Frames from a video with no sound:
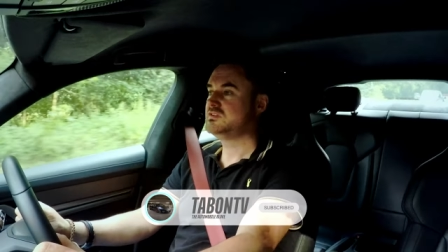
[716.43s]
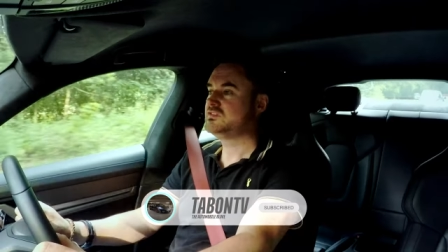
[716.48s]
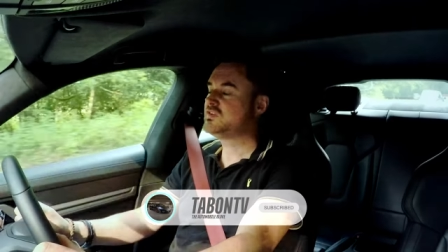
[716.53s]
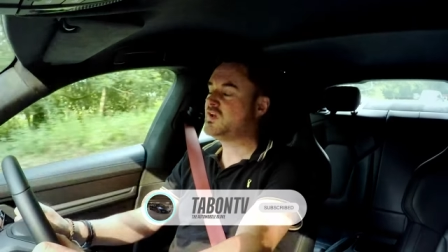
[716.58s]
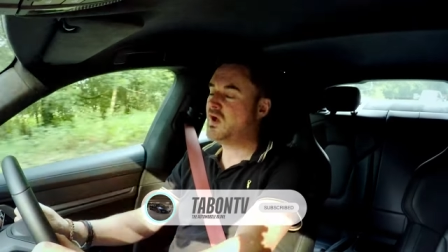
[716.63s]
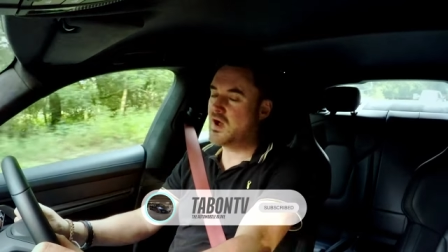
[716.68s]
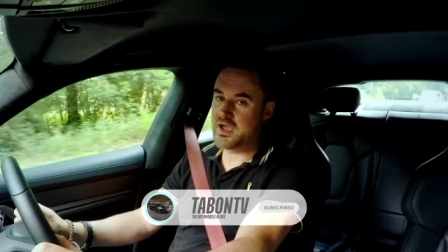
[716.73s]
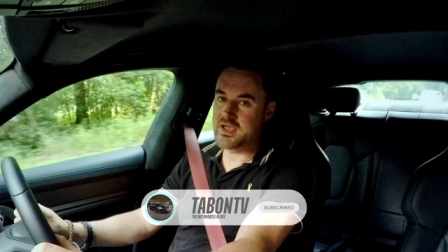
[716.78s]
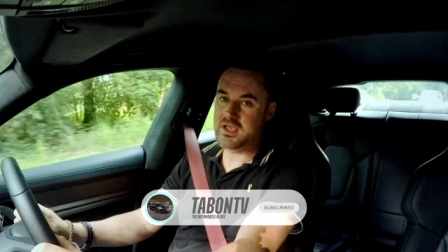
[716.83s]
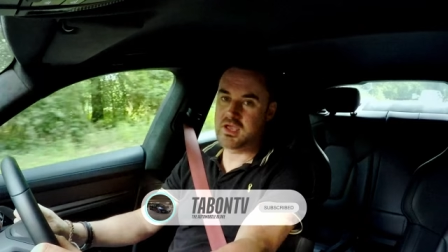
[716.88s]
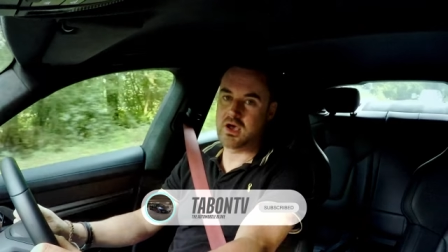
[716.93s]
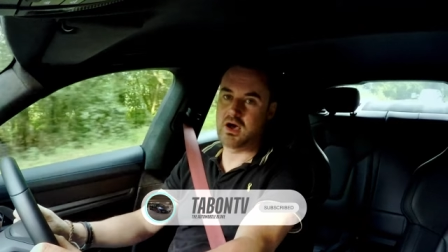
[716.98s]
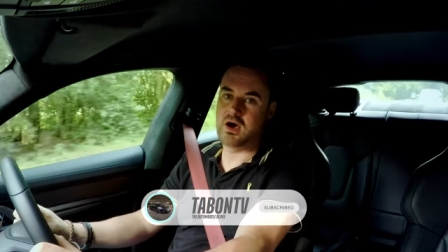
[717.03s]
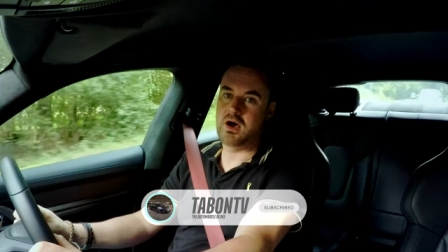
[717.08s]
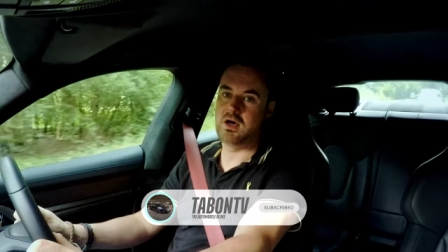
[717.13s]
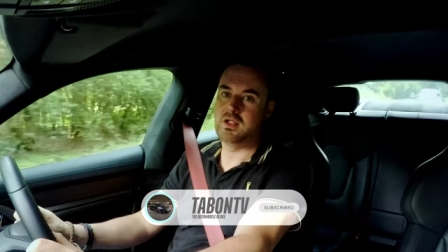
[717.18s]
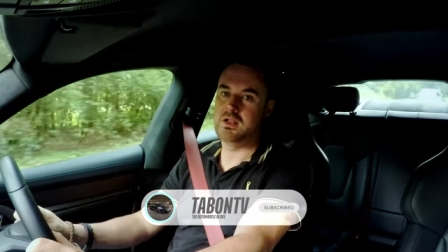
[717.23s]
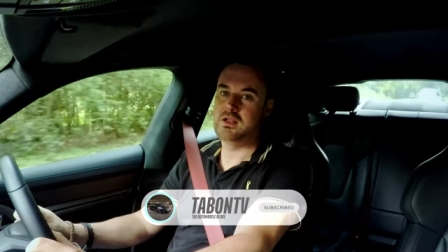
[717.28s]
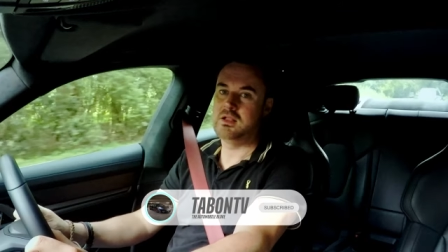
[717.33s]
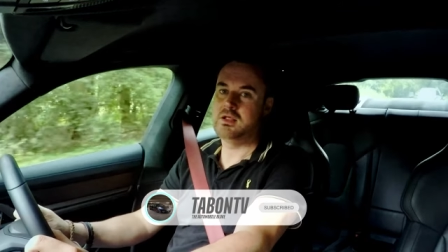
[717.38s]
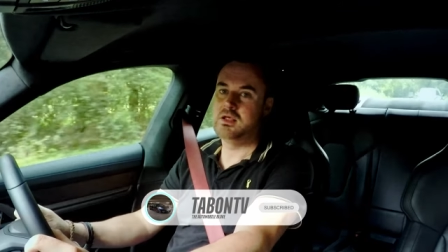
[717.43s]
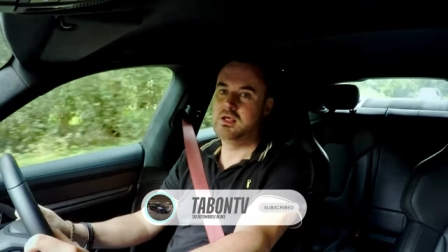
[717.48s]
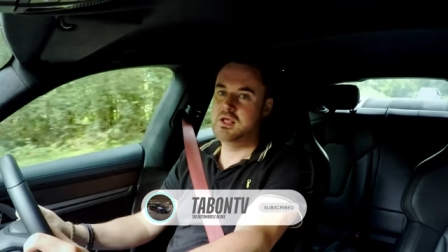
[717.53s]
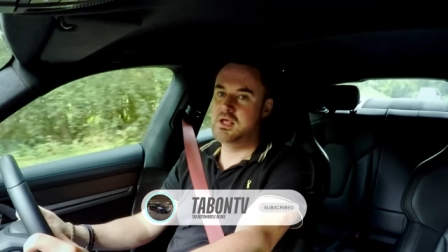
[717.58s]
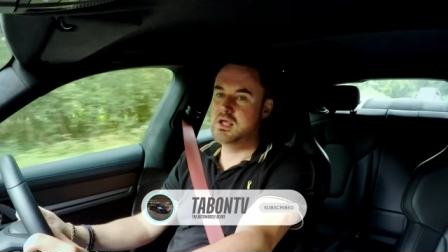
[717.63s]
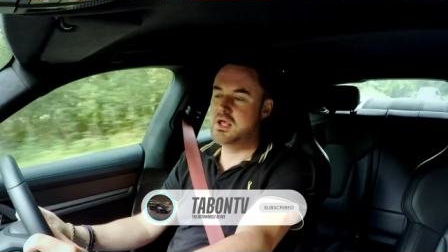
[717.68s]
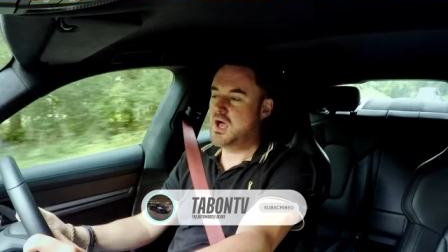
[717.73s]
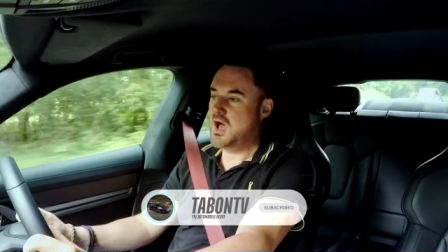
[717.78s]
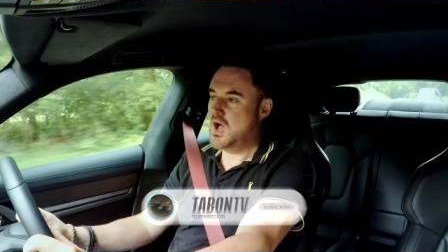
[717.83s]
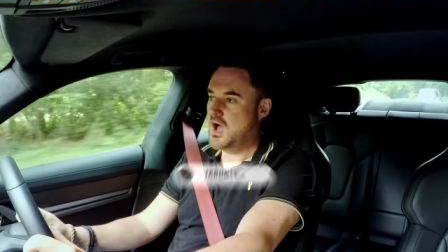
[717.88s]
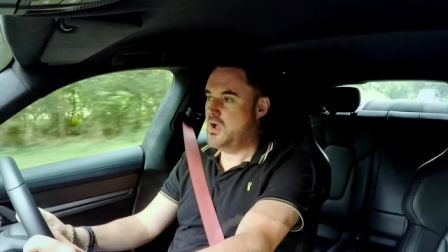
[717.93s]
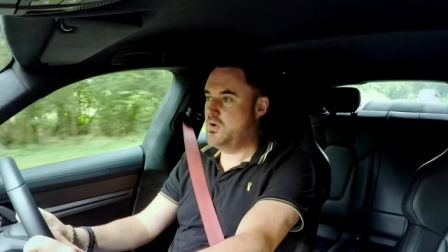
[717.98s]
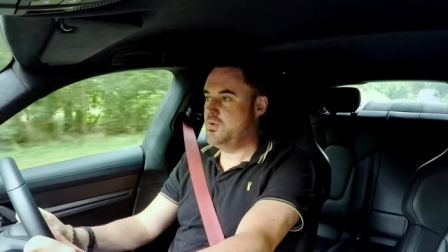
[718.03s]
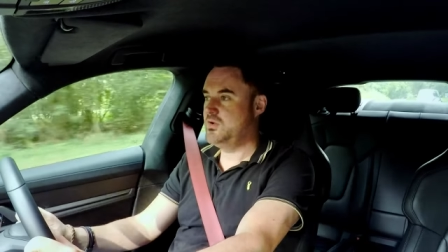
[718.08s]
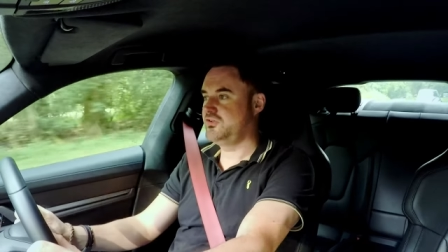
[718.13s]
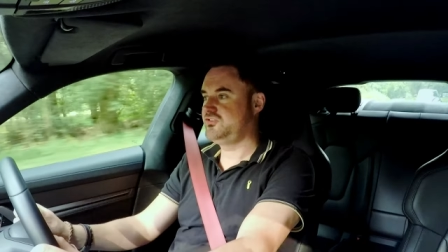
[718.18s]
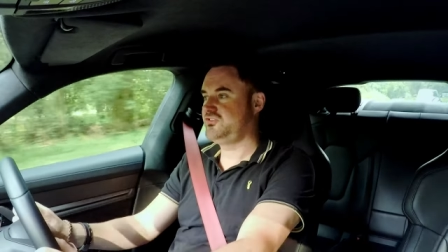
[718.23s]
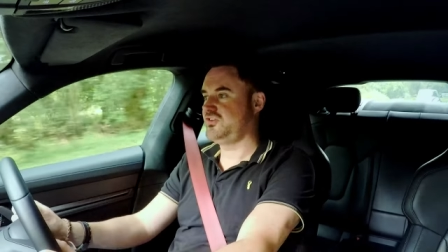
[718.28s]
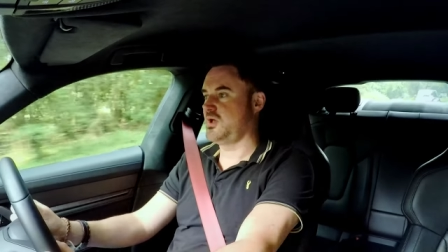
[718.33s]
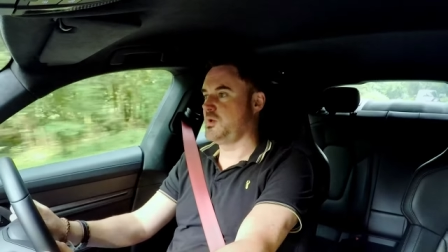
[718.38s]
Taycan
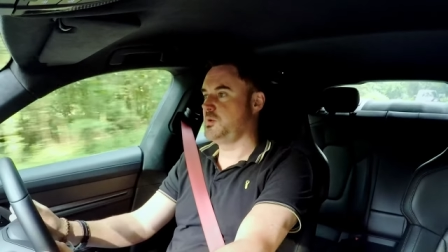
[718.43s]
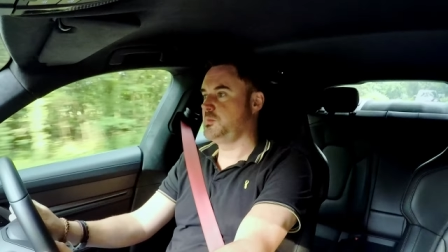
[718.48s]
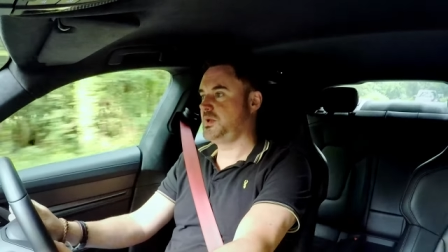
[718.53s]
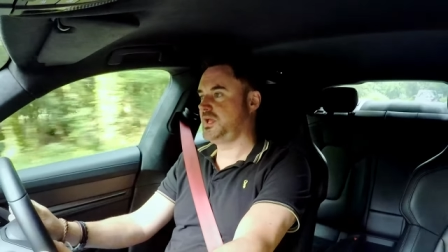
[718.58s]
ownership